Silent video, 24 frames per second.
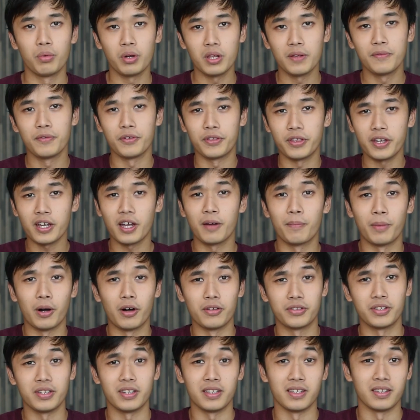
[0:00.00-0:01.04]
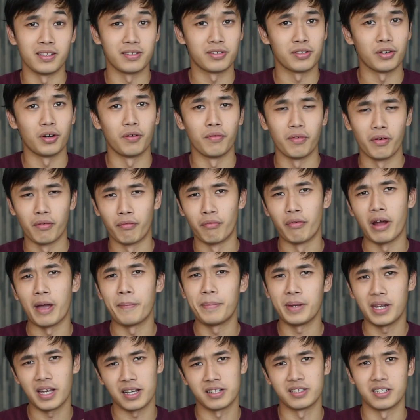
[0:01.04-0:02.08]
Well, if you think about it in sort of a
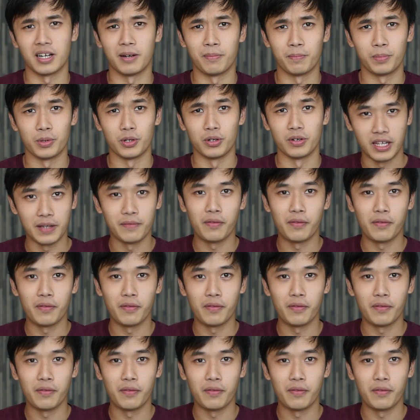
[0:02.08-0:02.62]
rabbit example,